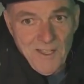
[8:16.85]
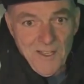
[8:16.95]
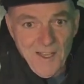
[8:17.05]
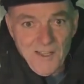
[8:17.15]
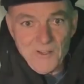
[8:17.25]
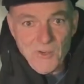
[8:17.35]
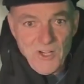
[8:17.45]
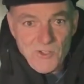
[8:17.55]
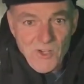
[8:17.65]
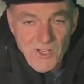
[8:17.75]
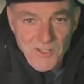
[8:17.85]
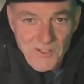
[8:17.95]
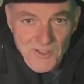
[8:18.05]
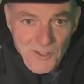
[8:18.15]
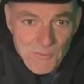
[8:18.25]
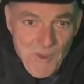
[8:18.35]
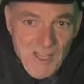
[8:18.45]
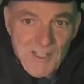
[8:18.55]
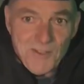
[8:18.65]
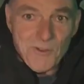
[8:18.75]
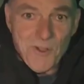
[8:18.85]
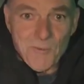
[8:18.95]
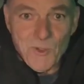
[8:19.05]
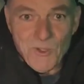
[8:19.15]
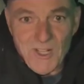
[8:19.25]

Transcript: I gradually got back into the mood,